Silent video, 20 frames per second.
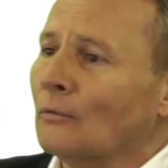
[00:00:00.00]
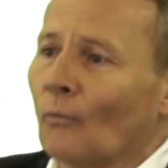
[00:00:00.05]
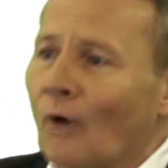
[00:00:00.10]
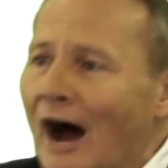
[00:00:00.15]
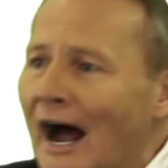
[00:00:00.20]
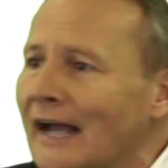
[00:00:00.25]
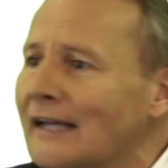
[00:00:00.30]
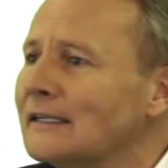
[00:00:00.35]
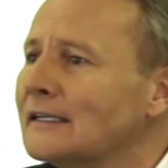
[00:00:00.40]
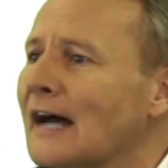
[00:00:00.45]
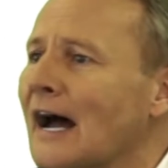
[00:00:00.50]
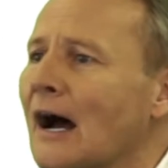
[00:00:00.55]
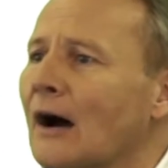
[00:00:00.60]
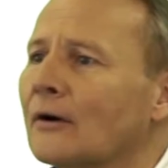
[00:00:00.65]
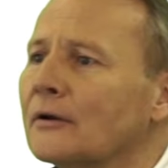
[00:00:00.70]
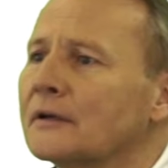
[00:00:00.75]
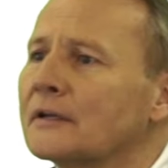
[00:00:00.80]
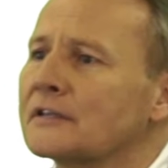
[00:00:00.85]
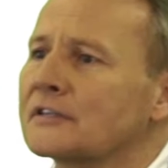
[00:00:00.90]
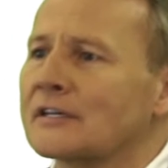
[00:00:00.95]
Wind
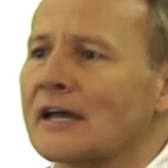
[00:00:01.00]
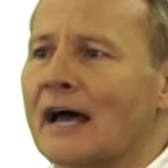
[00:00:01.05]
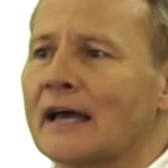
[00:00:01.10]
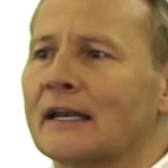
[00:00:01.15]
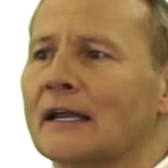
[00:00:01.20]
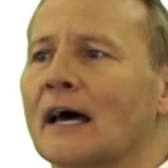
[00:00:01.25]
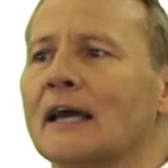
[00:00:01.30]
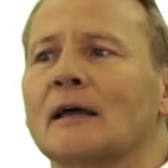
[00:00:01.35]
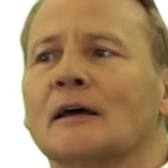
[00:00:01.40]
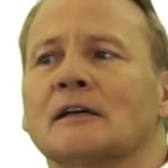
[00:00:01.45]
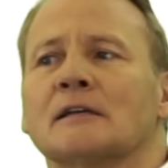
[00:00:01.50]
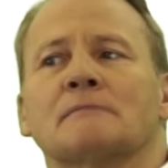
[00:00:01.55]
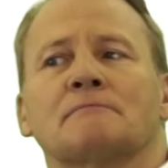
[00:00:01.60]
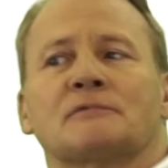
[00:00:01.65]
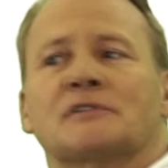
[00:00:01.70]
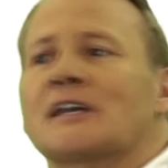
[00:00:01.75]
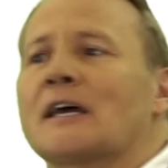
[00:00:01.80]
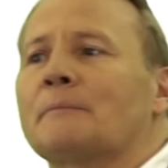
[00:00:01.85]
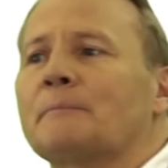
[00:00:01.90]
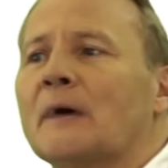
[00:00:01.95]
down, decide on a
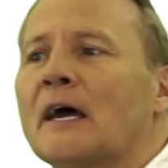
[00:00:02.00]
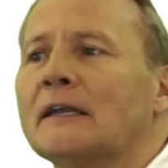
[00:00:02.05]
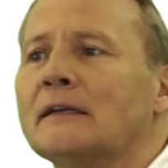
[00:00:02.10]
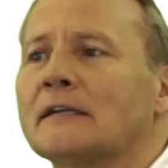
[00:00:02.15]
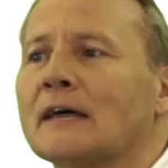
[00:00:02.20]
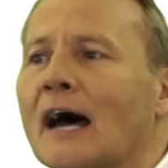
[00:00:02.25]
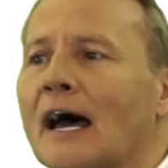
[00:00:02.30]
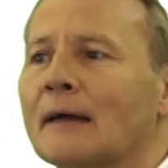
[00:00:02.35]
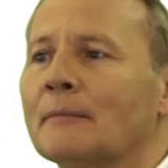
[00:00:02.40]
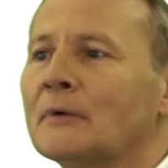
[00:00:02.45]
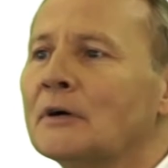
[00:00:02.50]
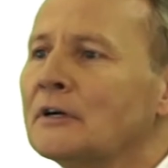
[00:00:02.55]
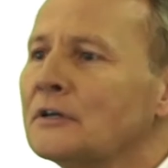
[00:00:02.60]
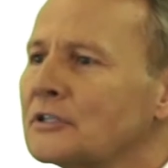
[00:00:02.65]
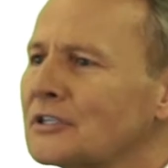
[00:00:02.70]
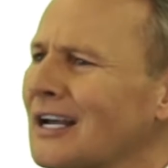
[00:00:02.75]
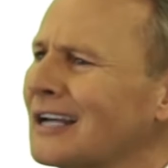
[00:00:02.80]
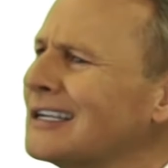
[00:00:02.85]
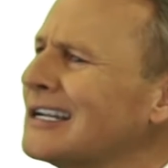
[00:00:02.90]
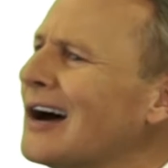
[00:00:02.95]
set bedtime.
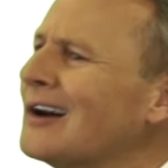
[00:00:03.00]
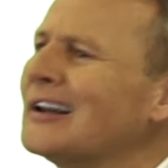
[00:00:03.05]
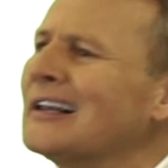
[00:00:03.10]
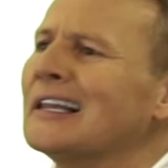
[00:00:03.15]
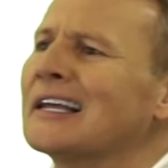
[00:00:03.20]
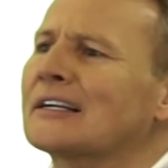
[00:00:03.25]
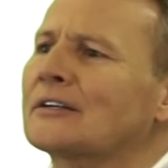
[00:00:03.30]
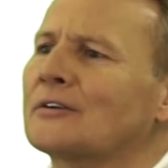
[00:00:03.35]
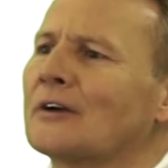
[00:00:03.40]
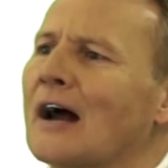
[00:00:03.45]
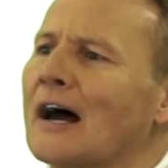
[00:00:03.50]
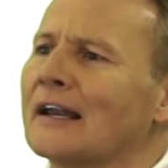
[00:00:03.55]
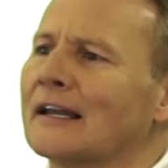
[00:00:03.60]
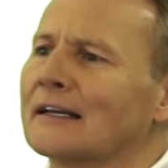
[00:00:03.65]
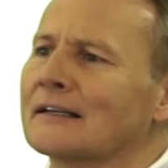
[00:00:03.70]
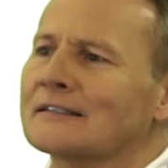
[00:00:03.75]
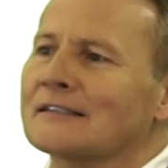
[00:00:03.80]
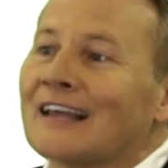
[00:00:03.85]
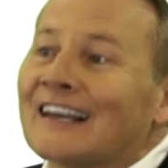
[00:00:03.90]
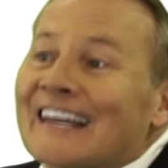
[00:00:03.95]
Shut down
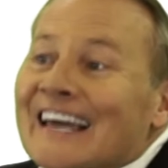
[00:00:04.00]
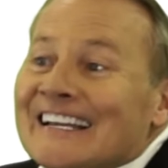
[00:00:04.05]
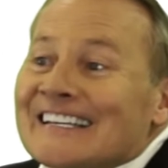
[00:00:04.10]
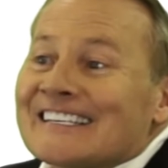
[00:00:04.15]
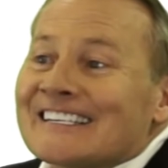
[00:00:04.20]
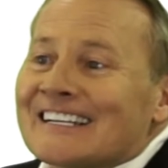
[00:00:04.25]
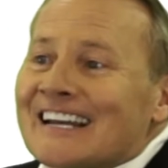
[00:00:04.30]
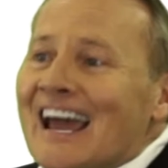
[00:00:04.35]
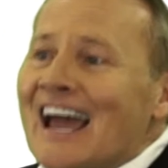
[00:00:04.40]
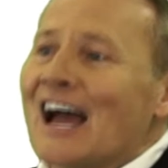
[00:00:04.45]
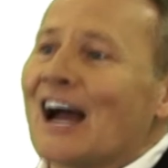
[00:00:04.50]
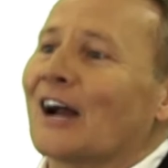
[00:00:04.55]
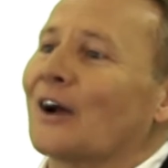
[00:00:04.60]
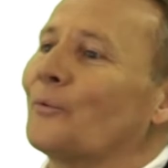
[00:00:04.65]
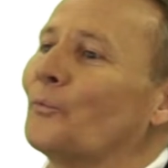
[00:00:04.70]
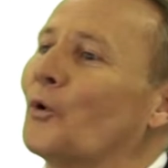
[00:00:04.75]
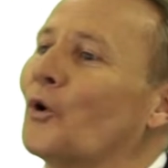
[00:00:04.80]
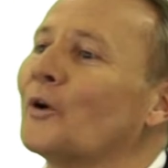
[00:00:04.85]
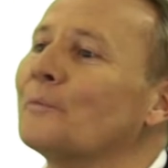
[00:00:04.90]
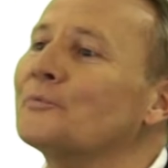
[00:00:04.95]
electronics, a light
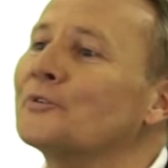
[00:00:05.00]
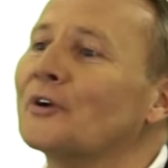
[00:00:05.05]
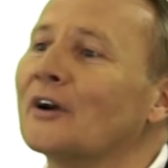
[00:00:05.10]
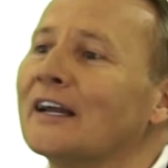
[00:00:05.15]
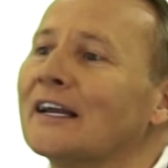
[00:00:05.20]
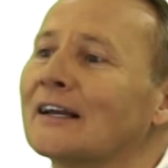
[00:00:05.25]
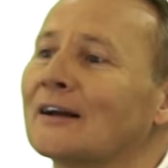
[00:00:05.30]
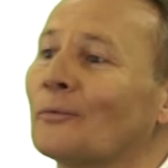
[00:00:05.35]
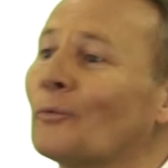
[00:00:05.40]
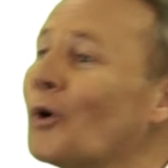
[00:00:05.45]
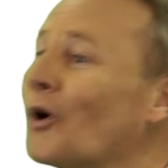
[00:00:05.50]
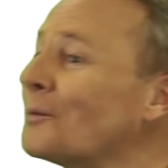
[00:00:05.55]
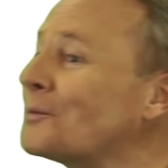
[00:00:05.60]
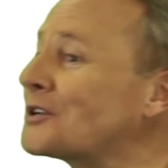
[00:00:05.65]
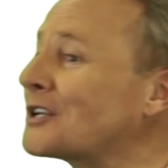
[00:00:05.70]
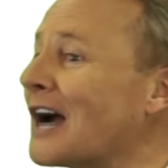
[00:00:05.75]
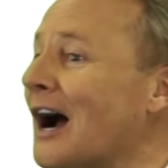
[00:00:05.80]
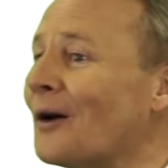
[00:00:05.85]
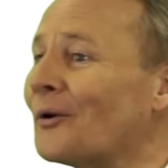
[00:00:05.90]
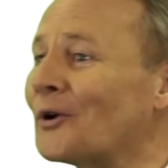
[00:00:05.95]
snack, warm drink, warm
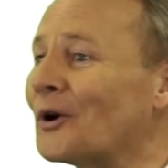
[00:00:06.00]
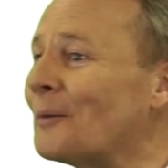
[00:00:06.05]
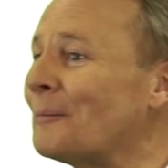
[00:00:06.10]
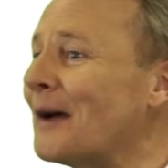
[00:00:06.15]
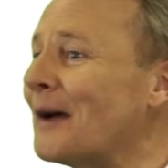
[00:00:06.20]
shower or